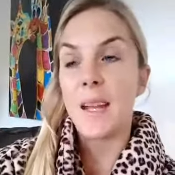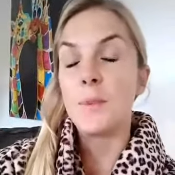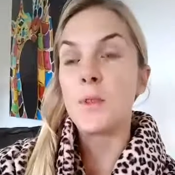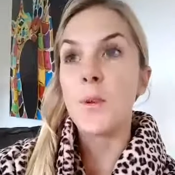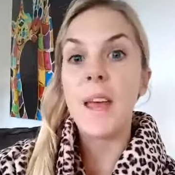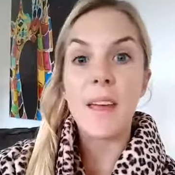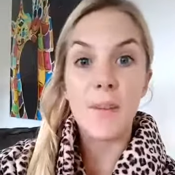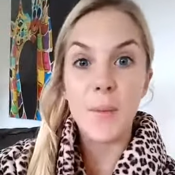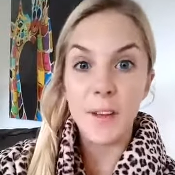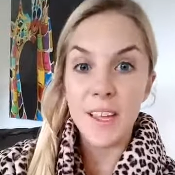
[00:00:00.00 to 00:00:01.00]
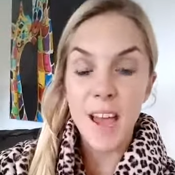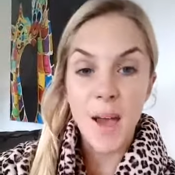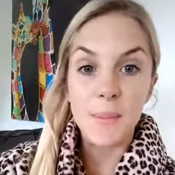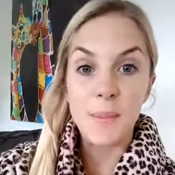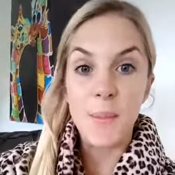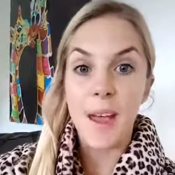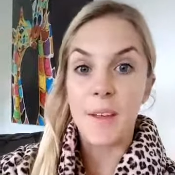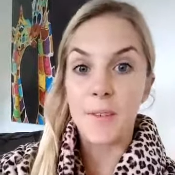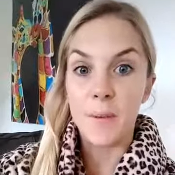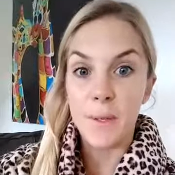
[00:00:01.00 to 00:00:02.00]
and i'm sure everybody comes
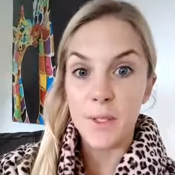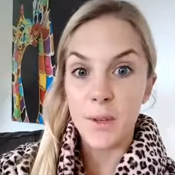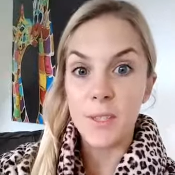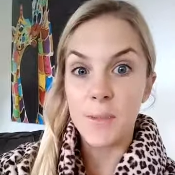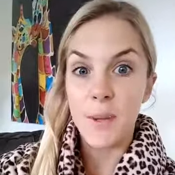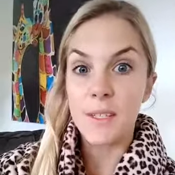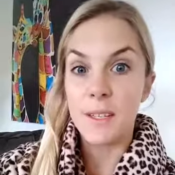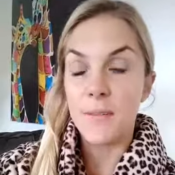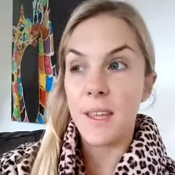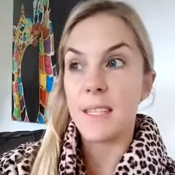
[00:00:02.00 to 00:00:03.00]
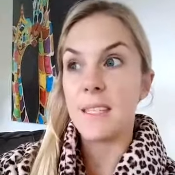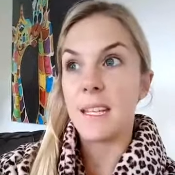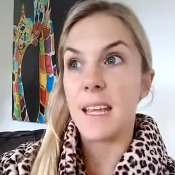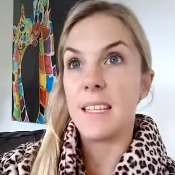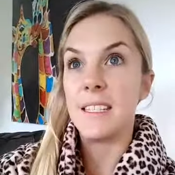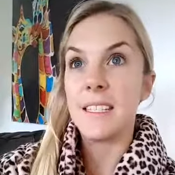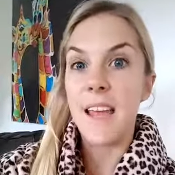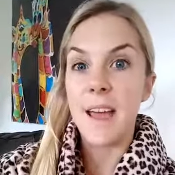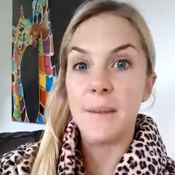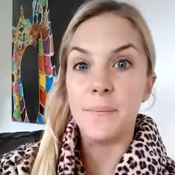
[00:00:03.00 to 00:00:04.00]
back from a joe dispenza event
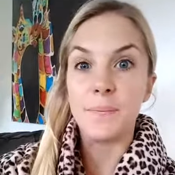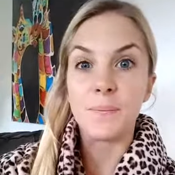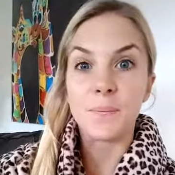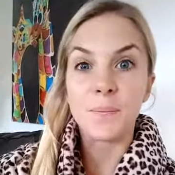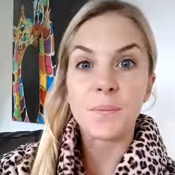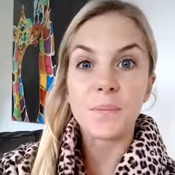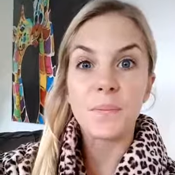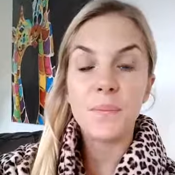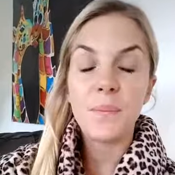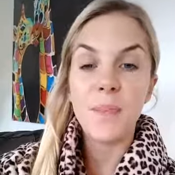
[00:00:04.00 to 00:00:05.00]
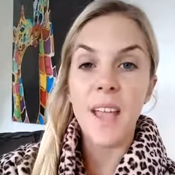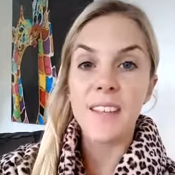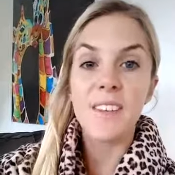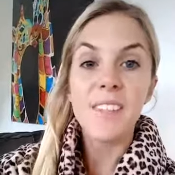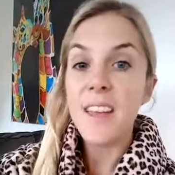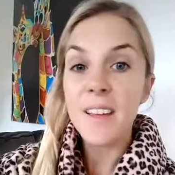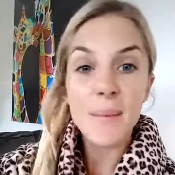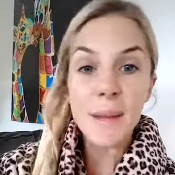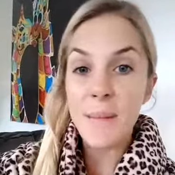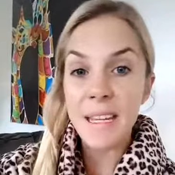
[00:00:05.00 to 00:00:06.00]
and um, and goes, oh,
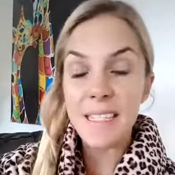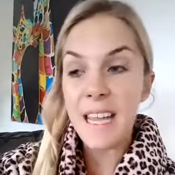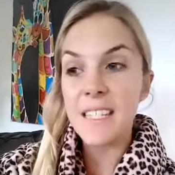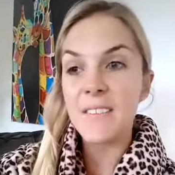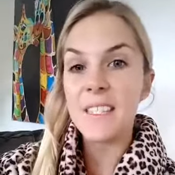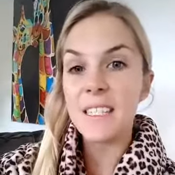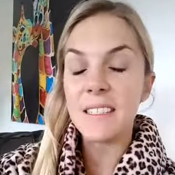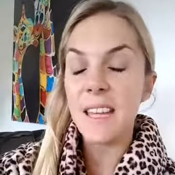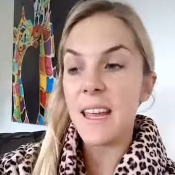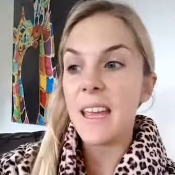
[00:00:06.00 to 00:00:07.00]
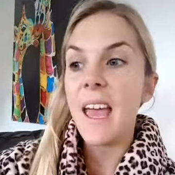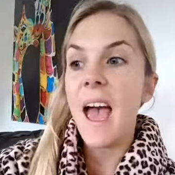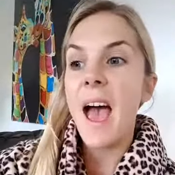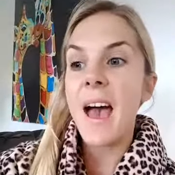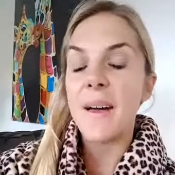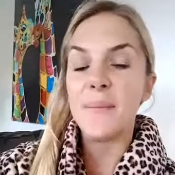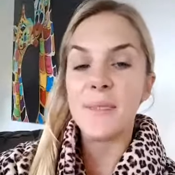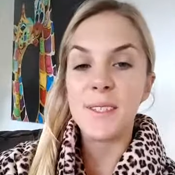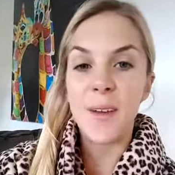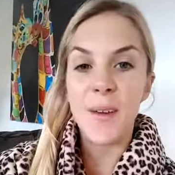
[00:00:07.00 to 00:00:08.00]
I'm going to meditate every single day.
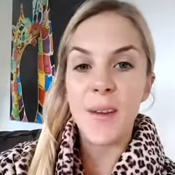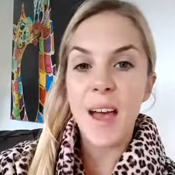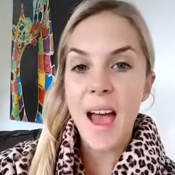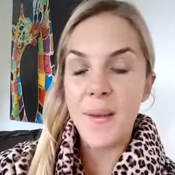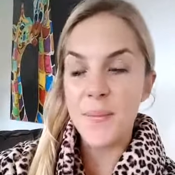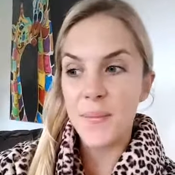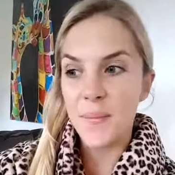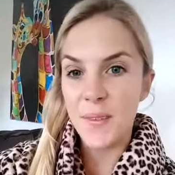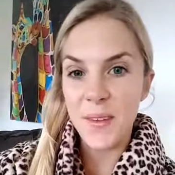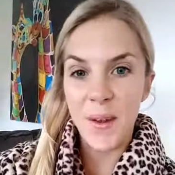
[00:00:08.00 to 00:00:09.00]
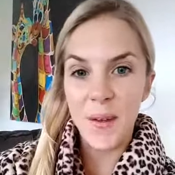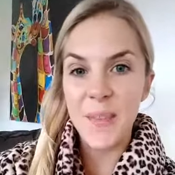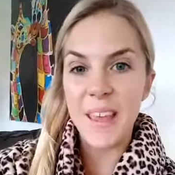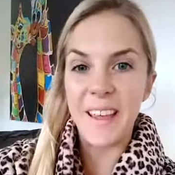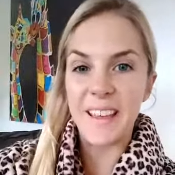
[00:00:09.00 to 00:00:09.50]
Um, so, um, you know,